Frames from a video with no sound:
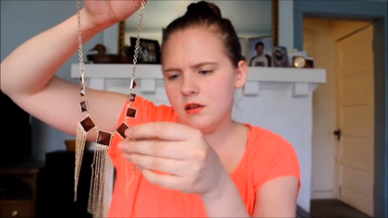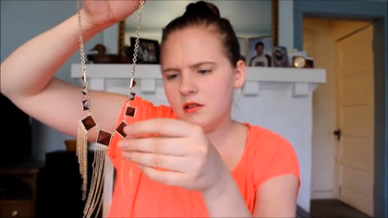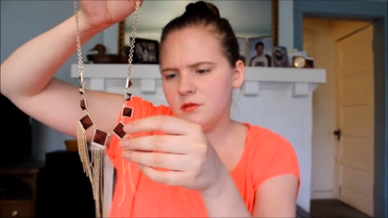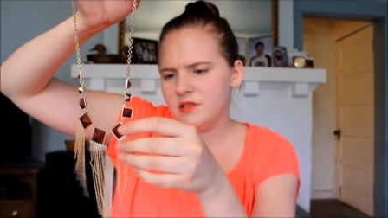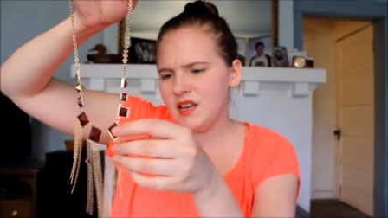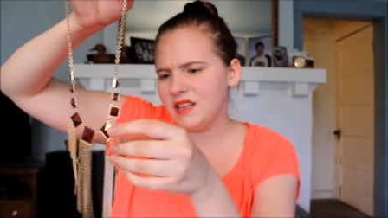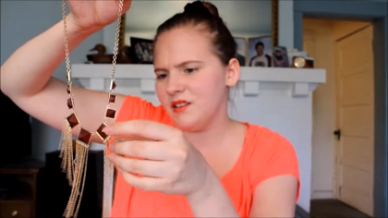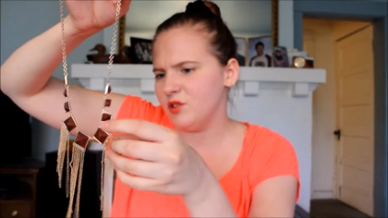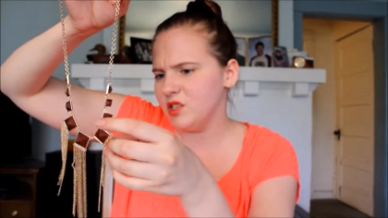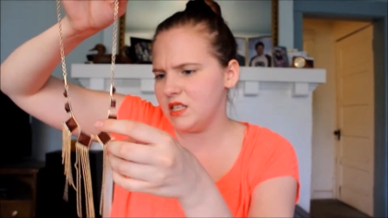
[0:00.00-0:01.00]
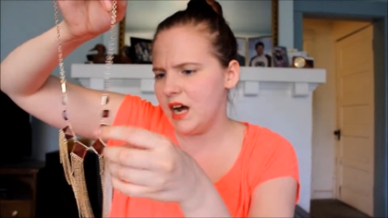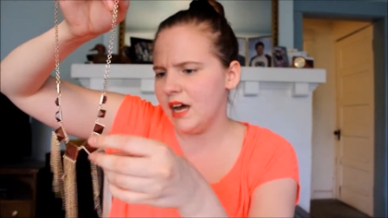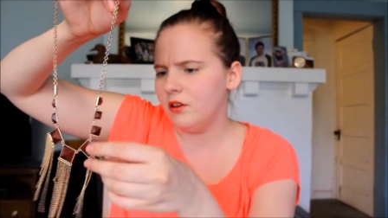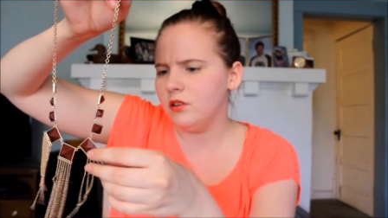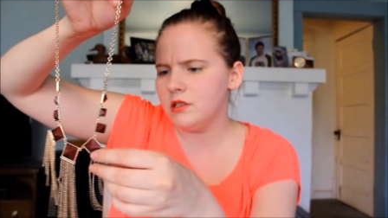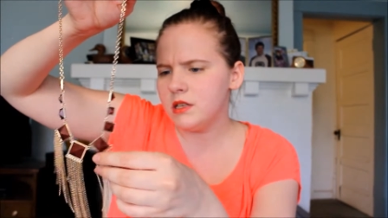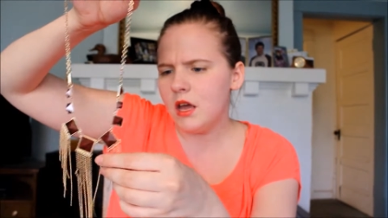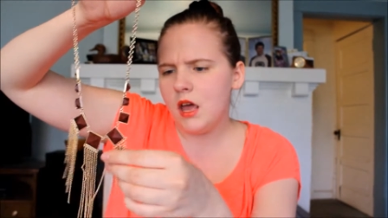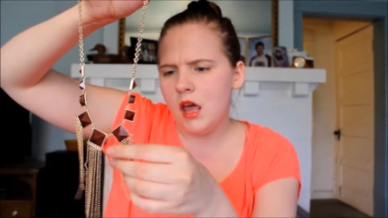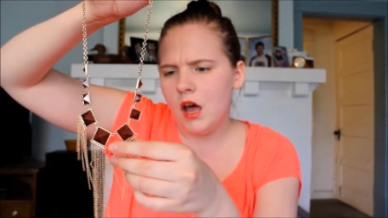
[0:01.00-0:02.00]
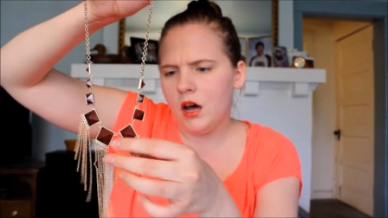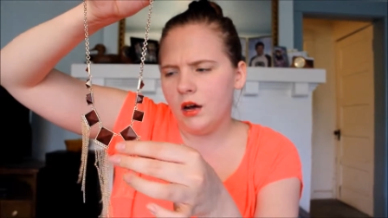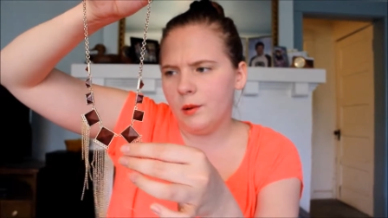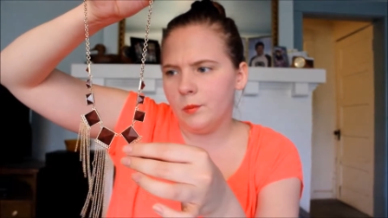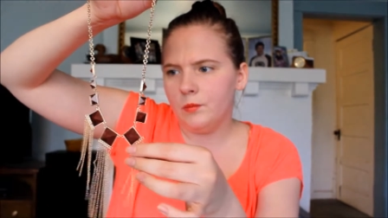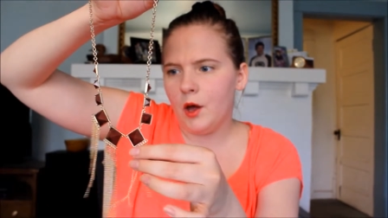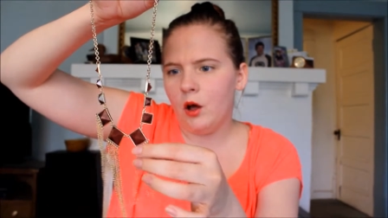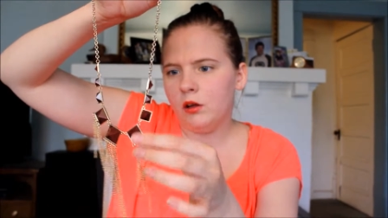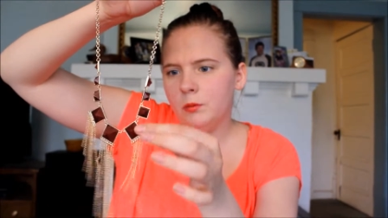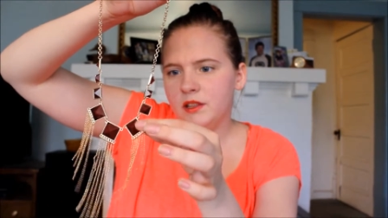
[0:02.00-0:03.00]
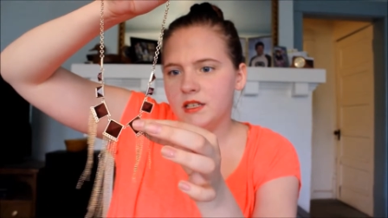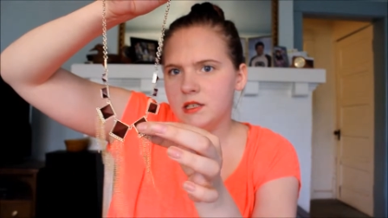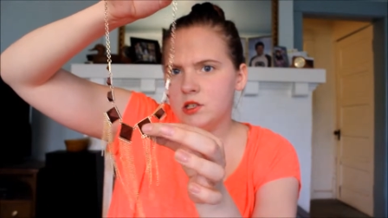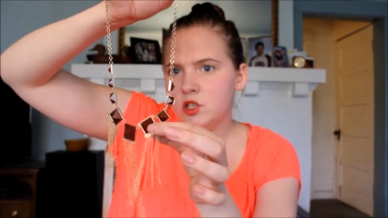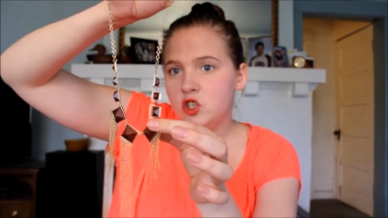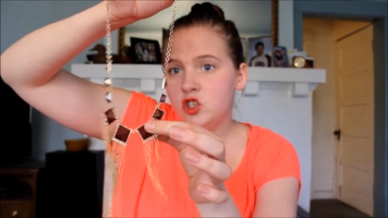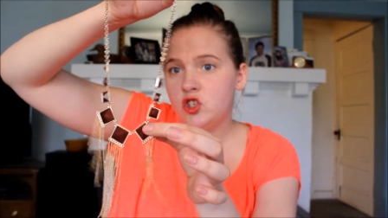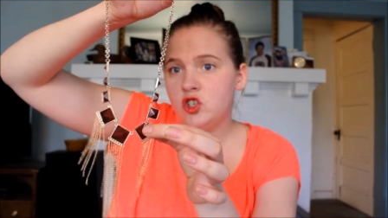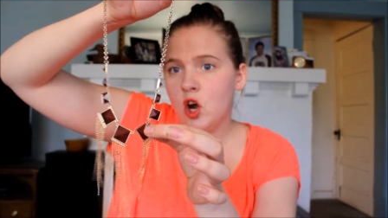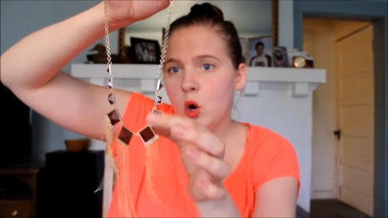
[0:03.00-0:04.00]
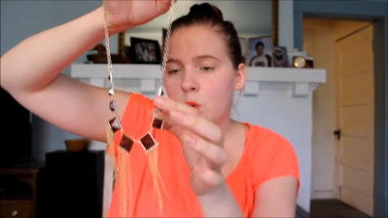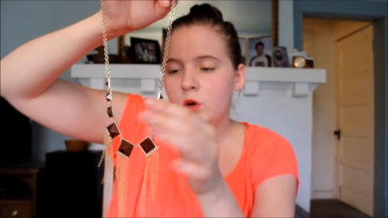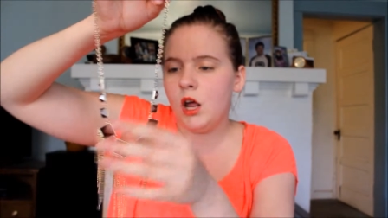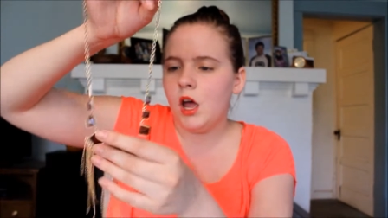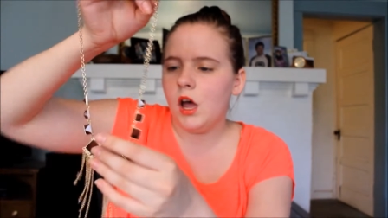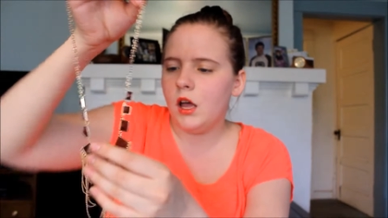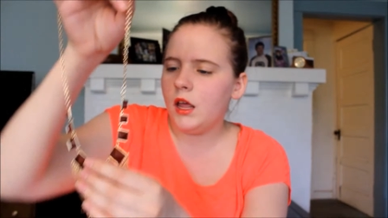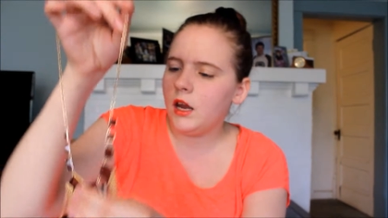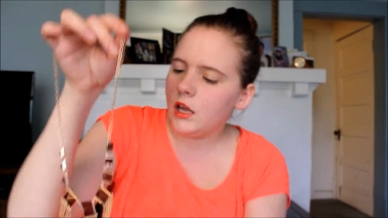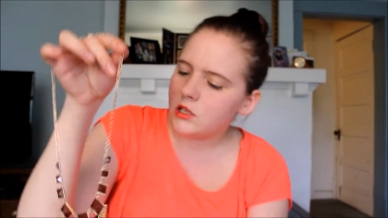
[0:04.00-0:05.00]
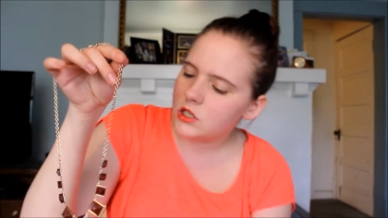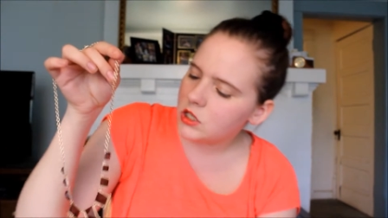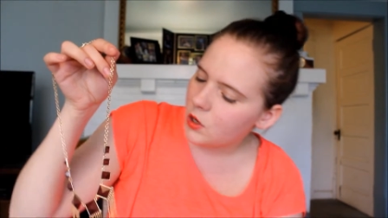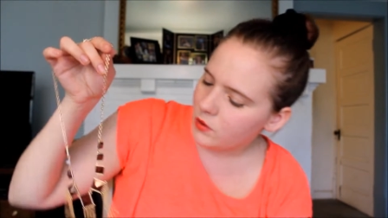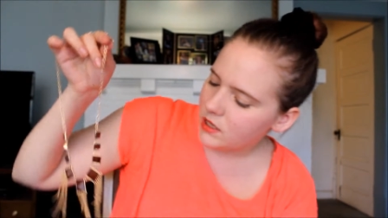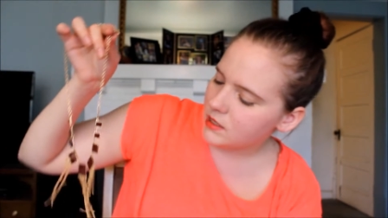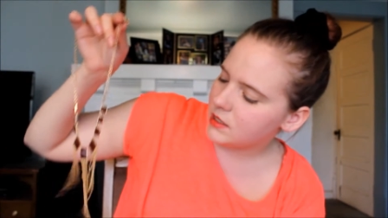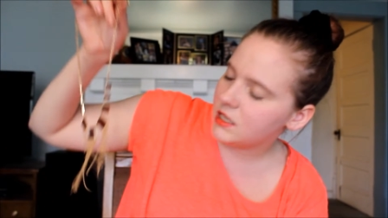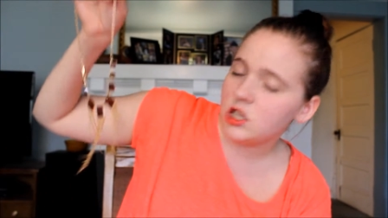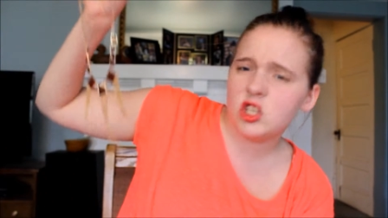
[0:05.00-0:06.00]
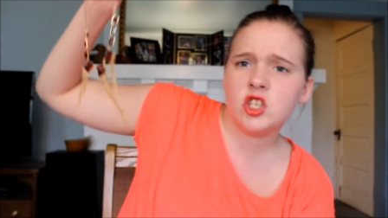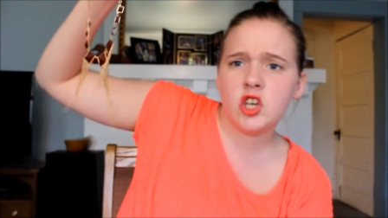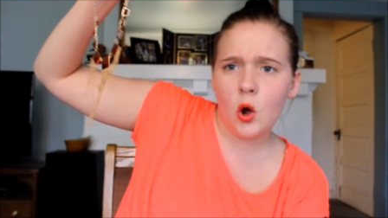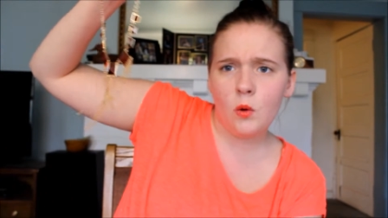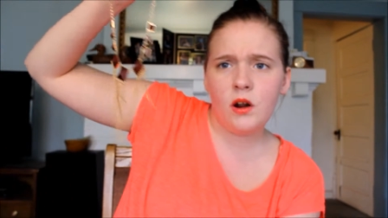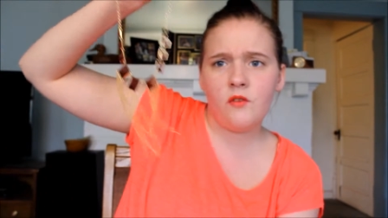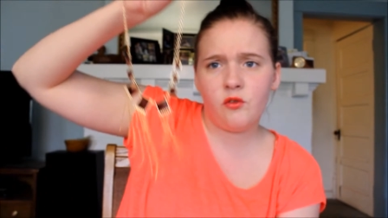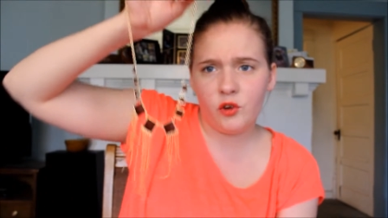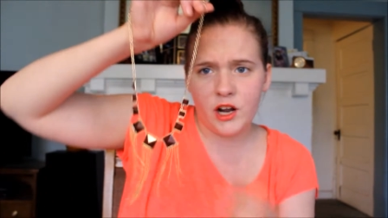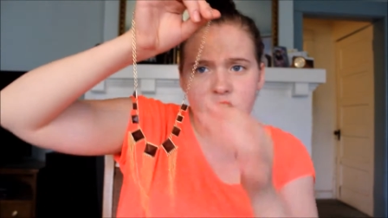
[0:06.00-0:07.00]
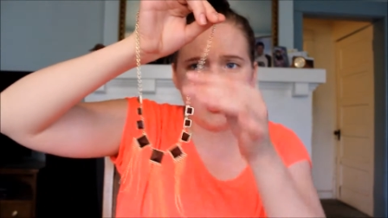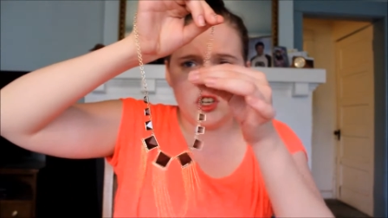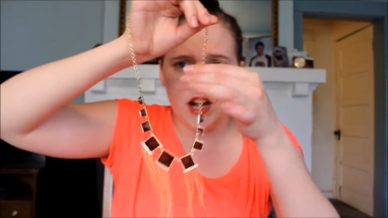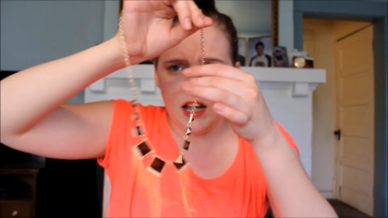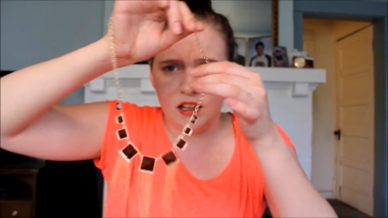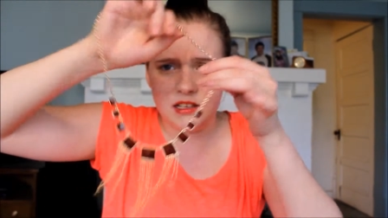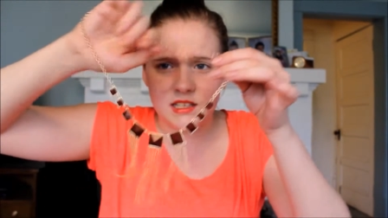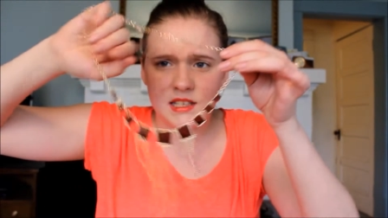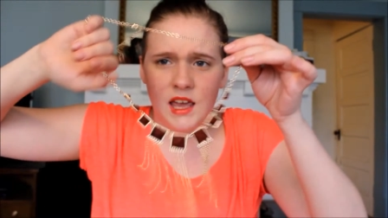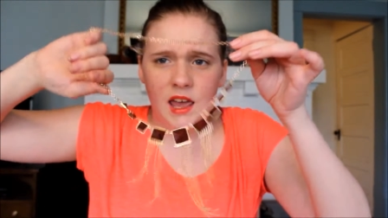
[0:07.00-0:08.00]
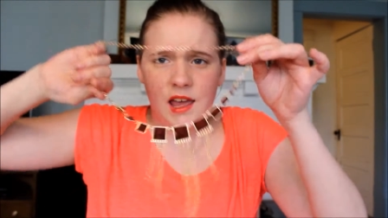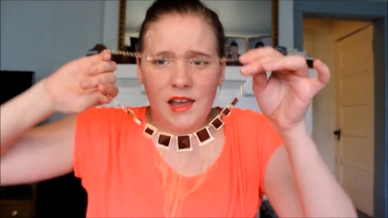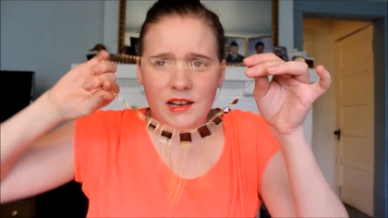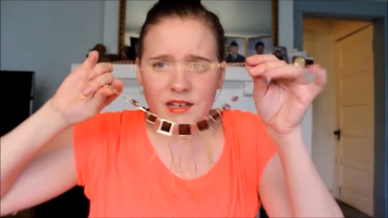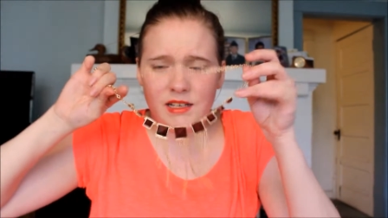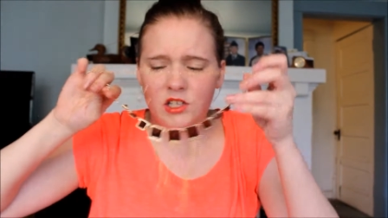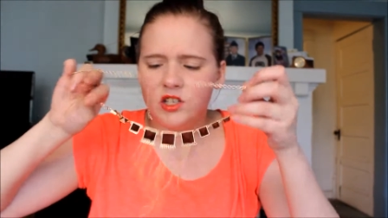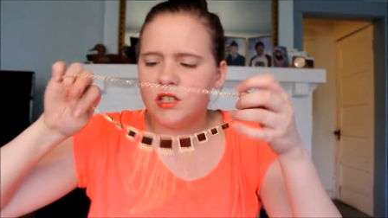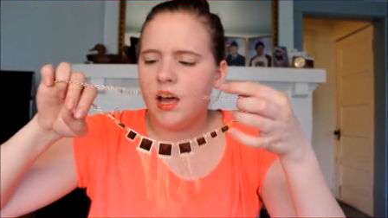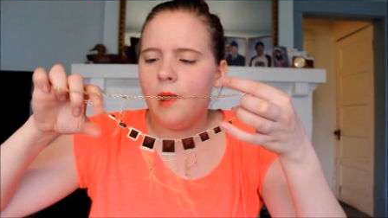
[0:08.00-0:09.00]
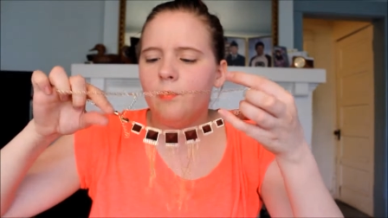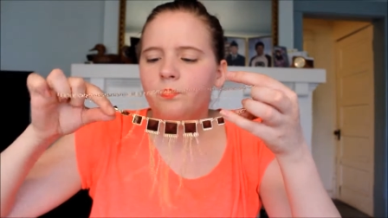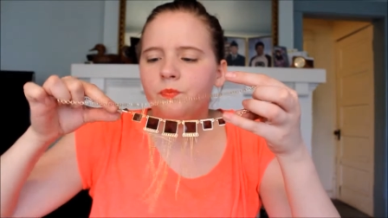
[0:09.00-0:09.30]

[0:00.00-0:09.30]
There was like different styles, um, all with this stone in it. So this stone fringe necklace, and it's just got